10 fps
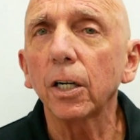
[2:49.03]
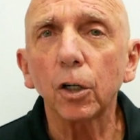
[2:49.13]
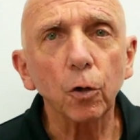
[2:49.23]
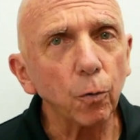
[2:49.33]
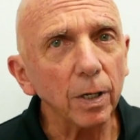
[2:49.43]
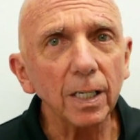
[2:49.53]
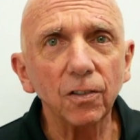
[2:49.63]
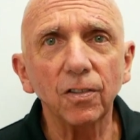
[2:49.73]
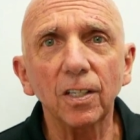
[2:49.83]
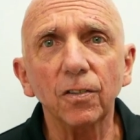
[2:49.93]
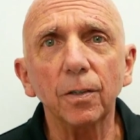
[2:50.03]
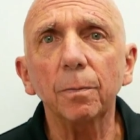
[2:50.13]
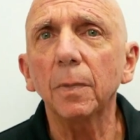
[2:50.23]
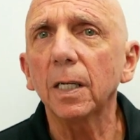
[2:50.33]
Criticism,